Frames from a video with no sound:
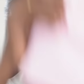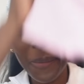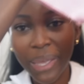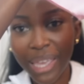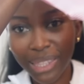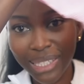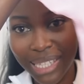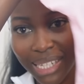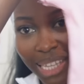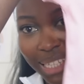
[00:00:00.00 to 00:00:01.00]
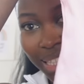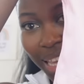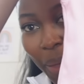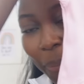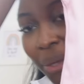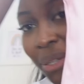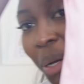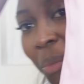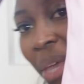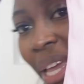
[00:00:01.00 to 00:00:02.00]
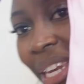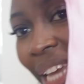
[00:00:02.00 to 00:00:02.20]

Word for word: but yeah, this is the next thing I picked up and